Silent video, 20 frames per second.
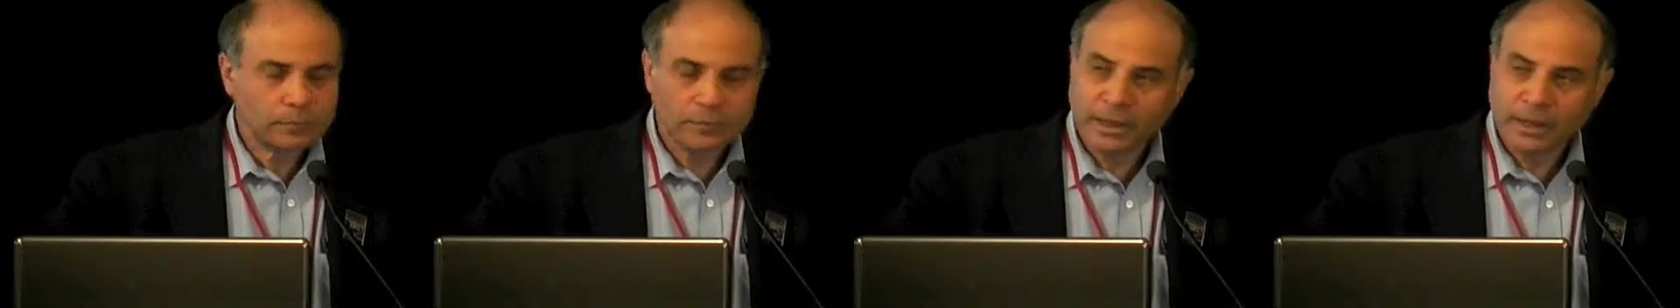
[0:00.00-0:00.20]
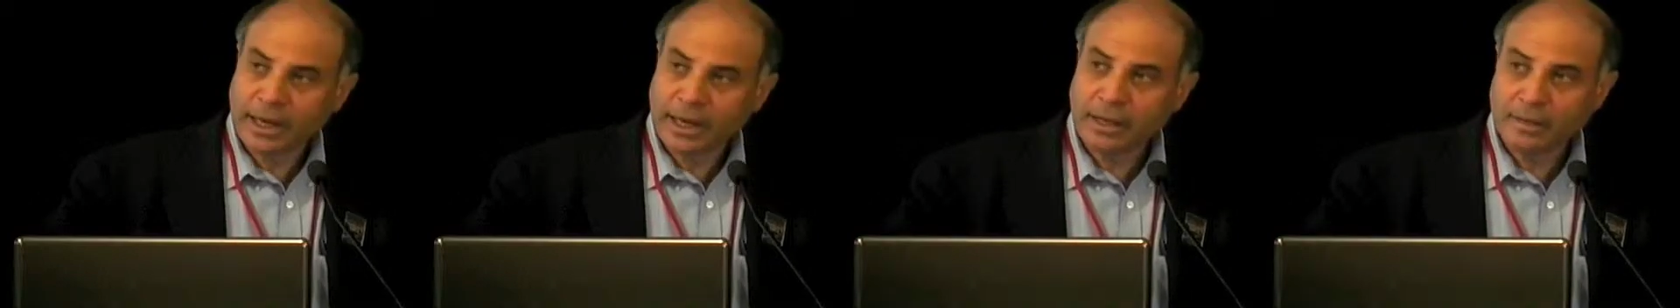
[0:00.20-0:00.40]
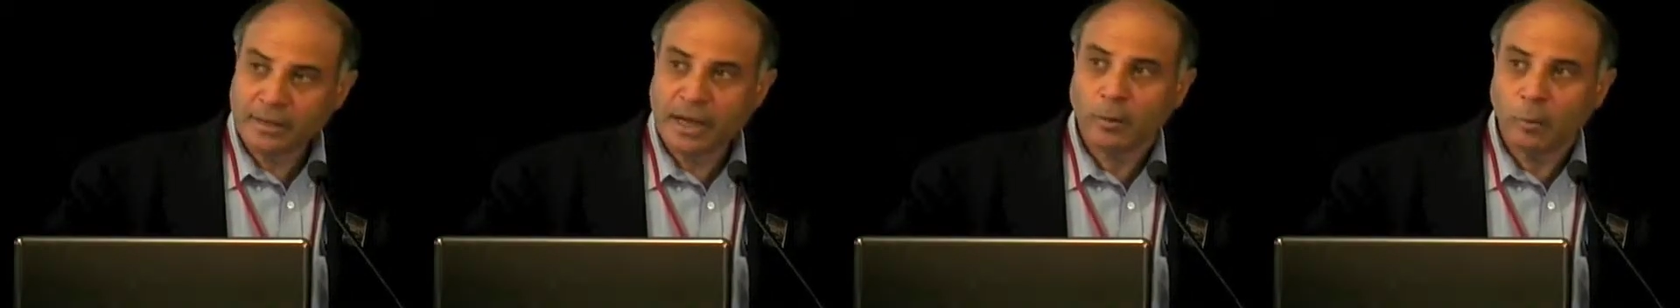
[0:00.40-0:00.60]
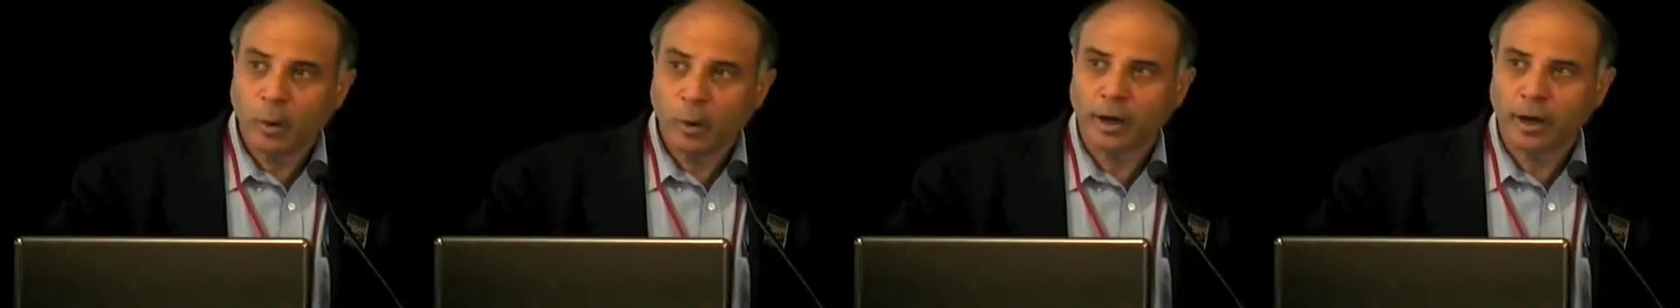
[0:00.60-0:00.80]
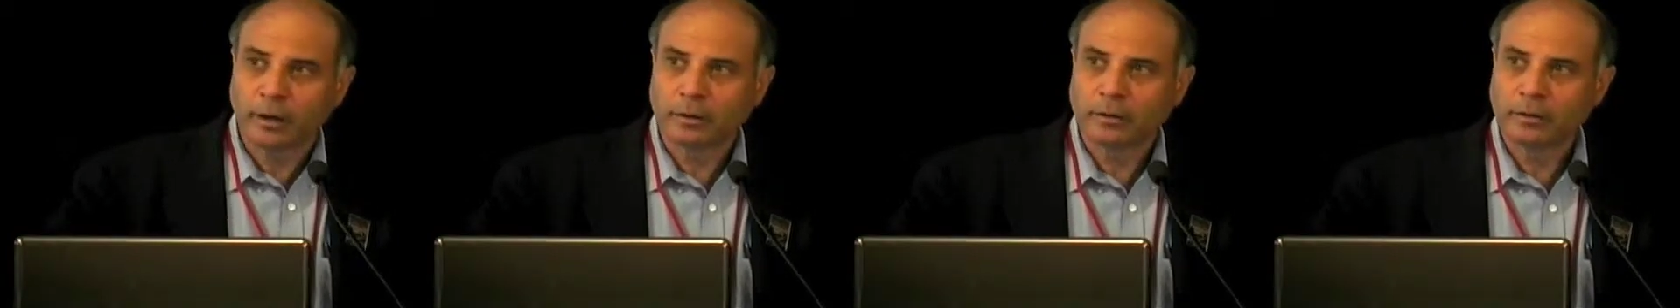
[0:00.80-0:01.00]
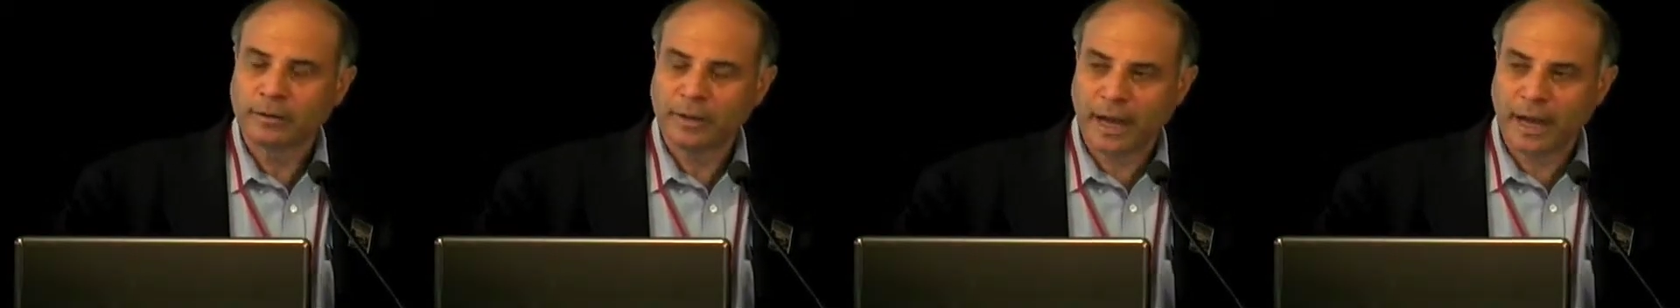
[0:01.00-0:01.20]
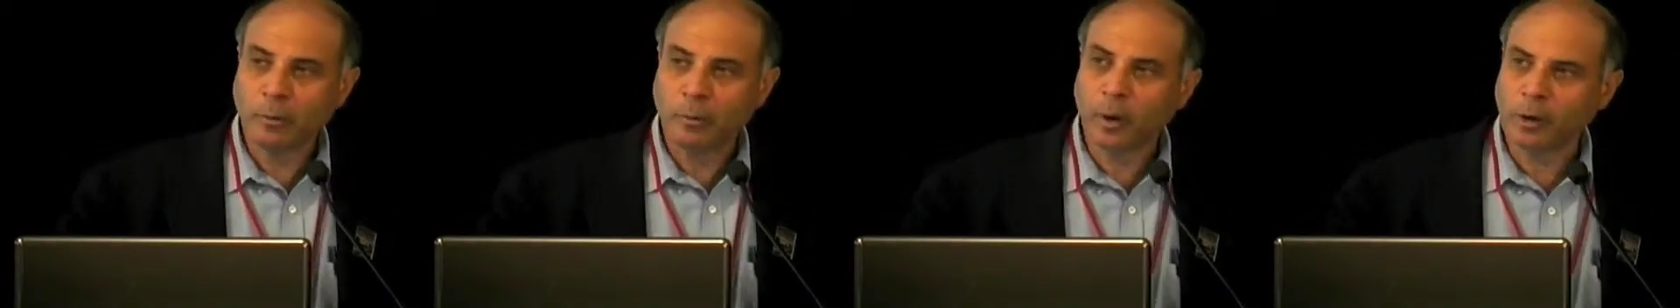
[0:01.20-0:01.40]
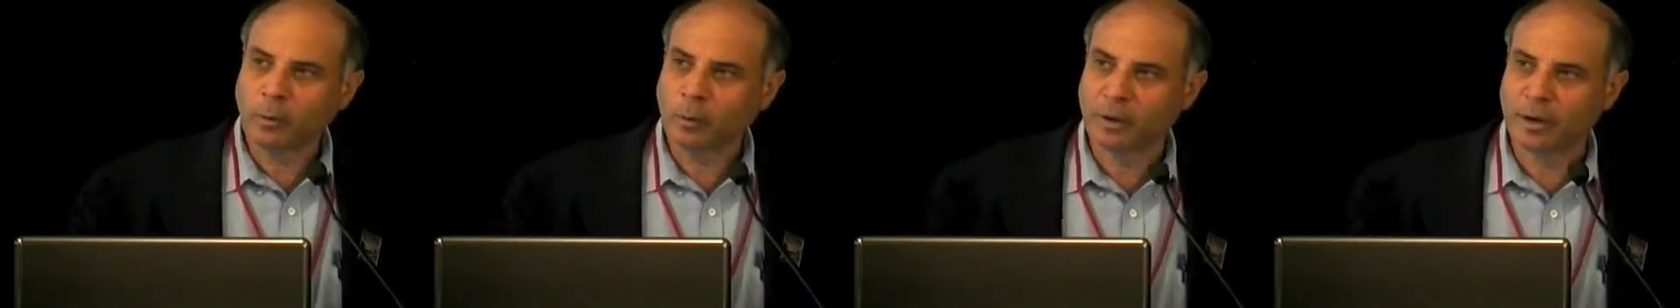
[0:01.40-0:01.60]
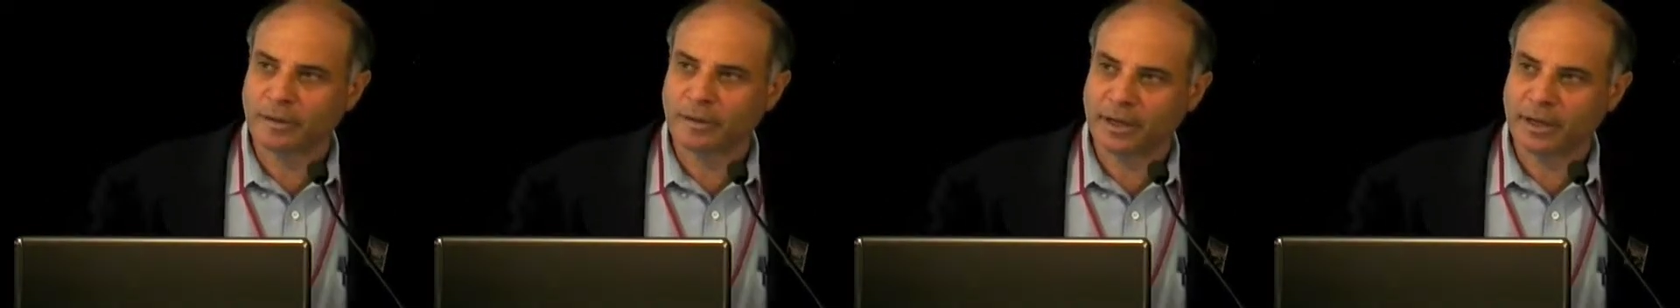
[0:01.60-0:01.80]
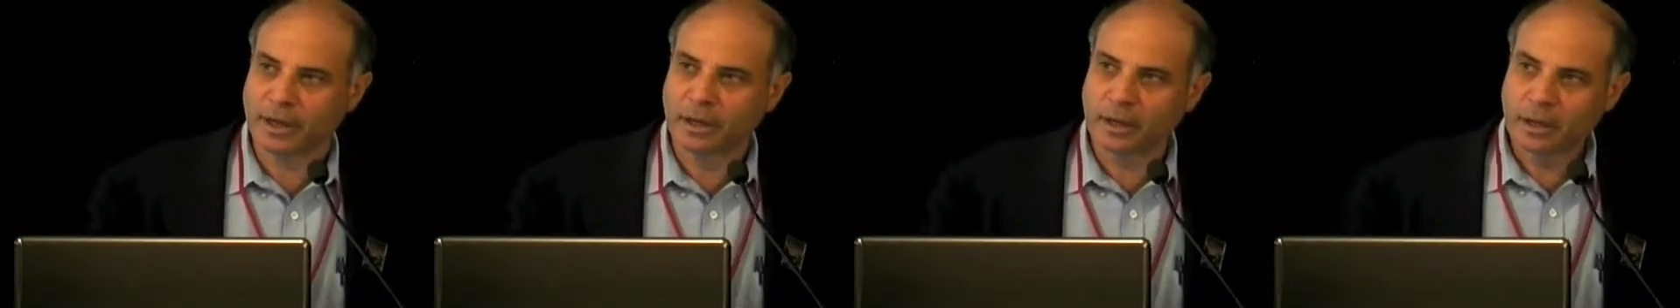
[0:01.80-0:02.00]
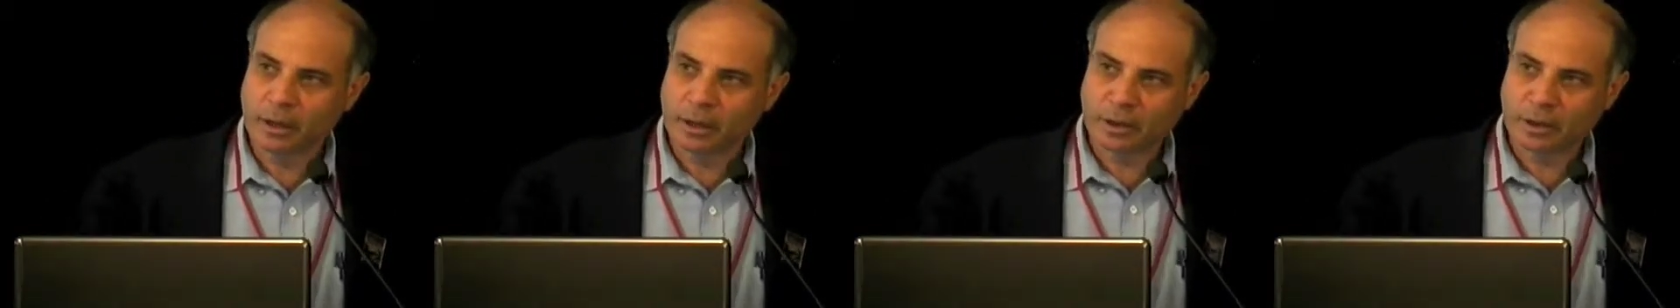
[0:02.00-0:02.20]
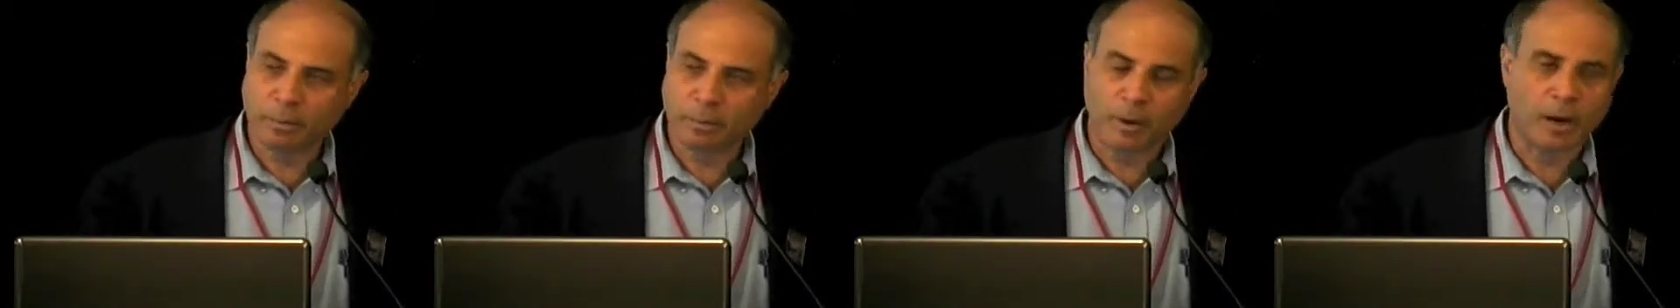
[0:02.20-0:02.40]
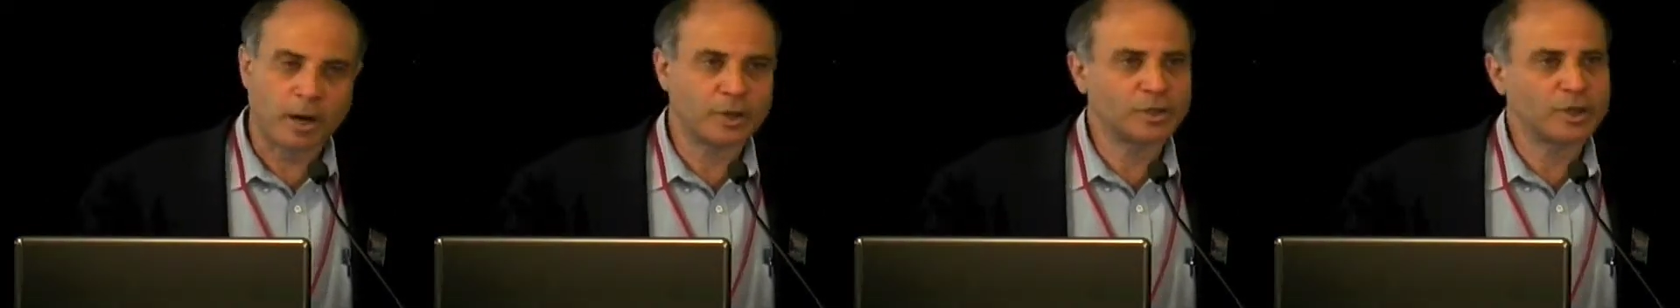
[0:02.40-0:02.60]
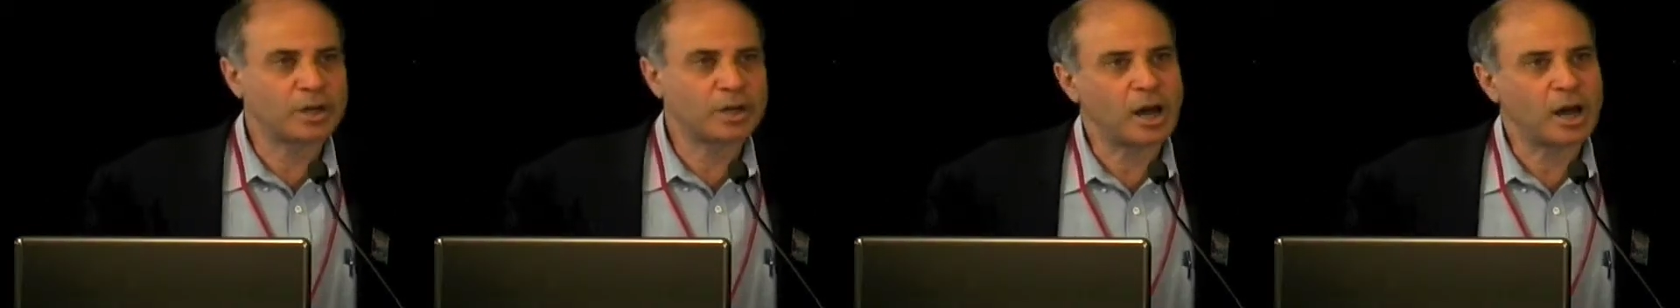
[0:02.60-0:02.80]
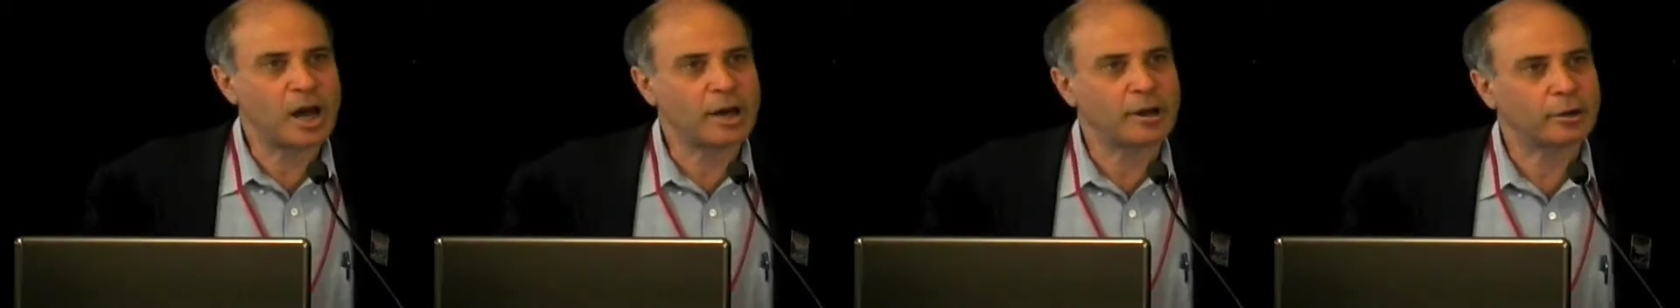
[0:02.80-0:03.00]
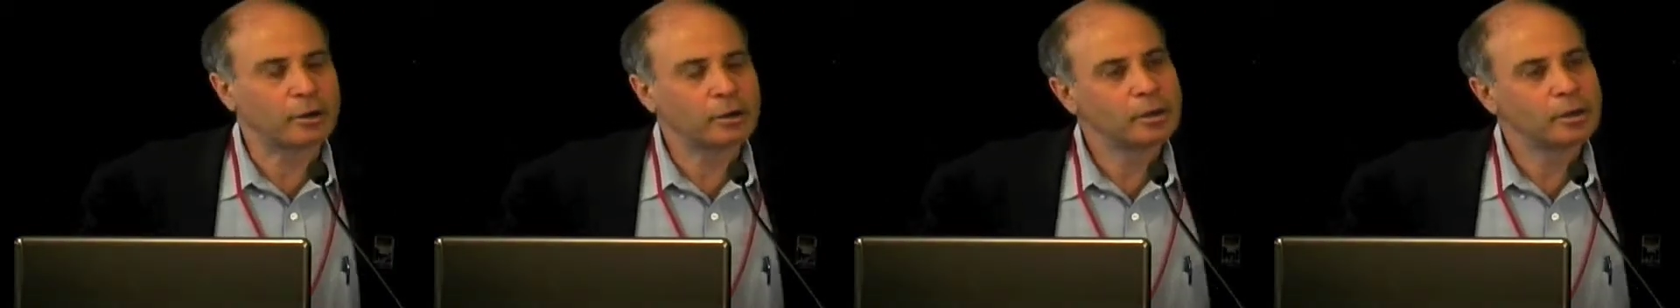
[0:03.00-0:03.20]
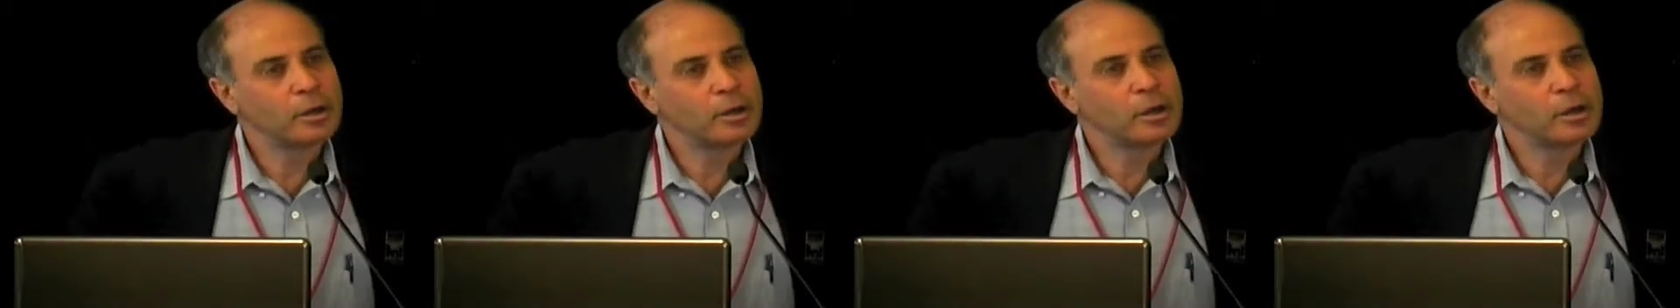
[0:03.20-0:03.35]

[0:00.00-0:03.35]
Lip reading: Okay, they were worthy to march in honor